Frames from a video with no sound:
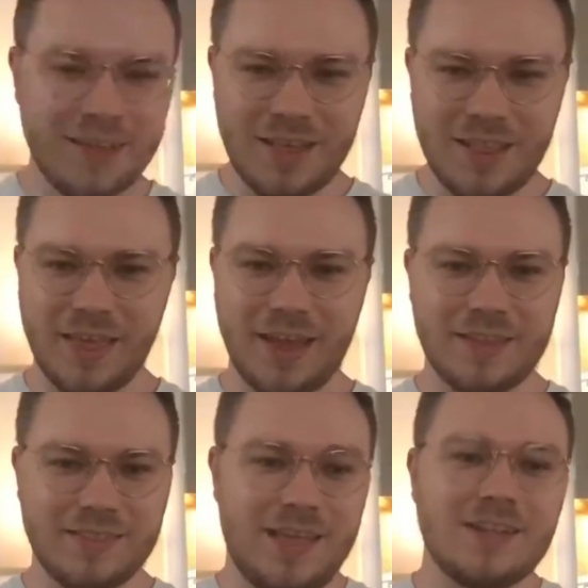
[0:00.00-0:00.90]
Like
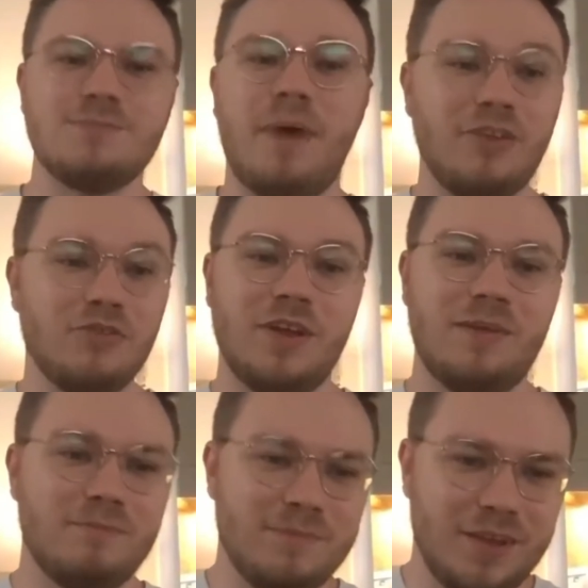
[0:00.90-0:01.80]
right. that's my
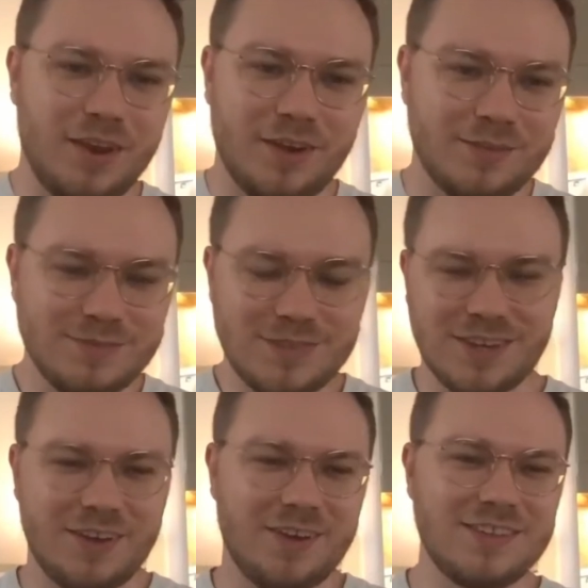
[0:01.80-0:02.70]
dream, you know.
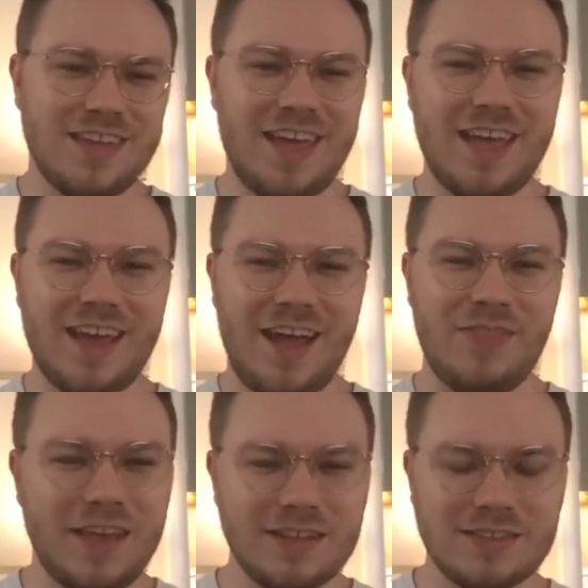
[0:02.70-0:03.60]
So it's like I
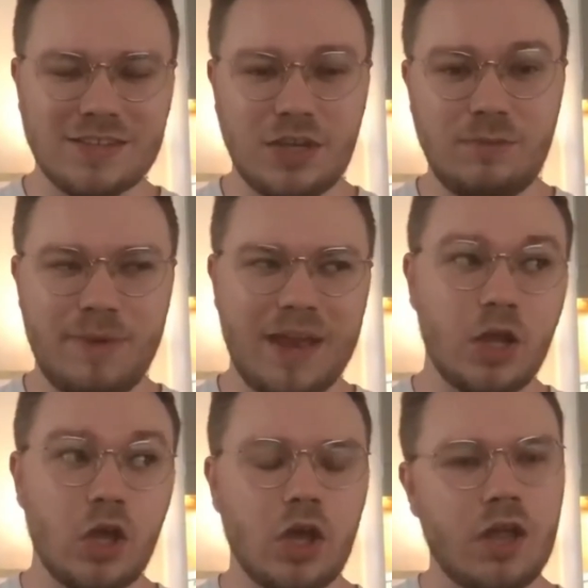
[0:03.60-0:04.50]
think it's yeah.
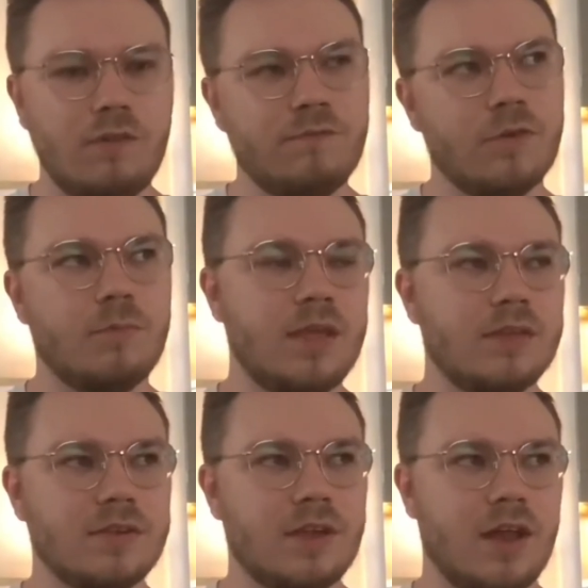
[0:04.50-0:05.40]
been good for me
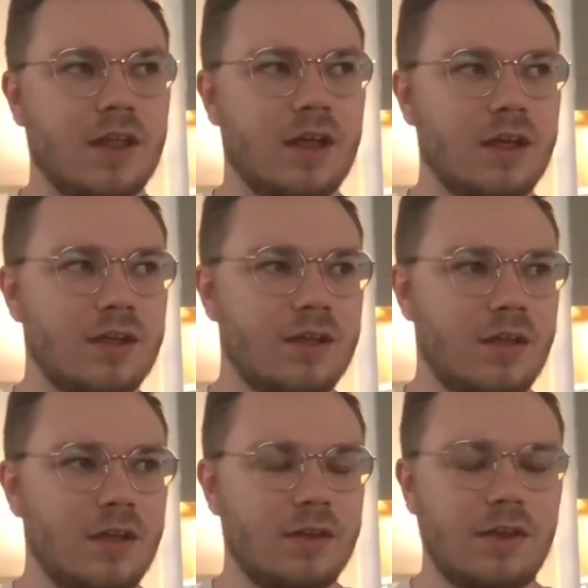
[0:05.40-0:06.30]
to kind of
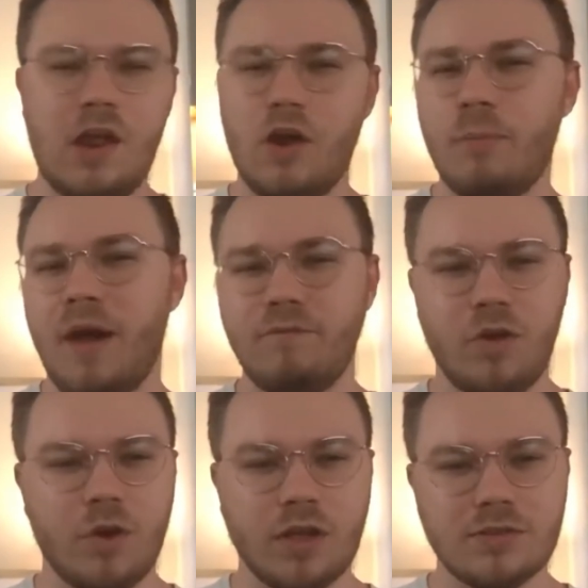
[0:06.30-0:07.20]
narrow my
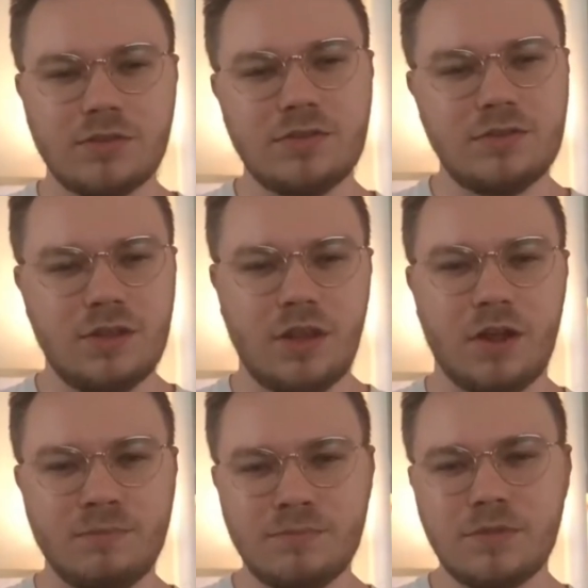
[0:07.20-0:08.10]
focus, you know.
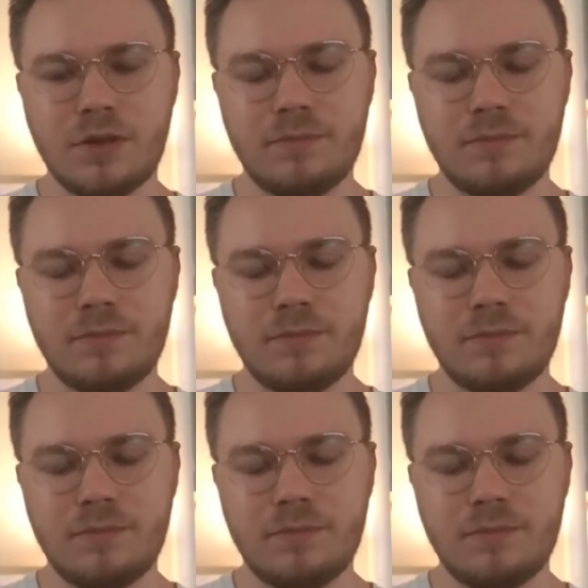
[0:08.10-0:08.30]
So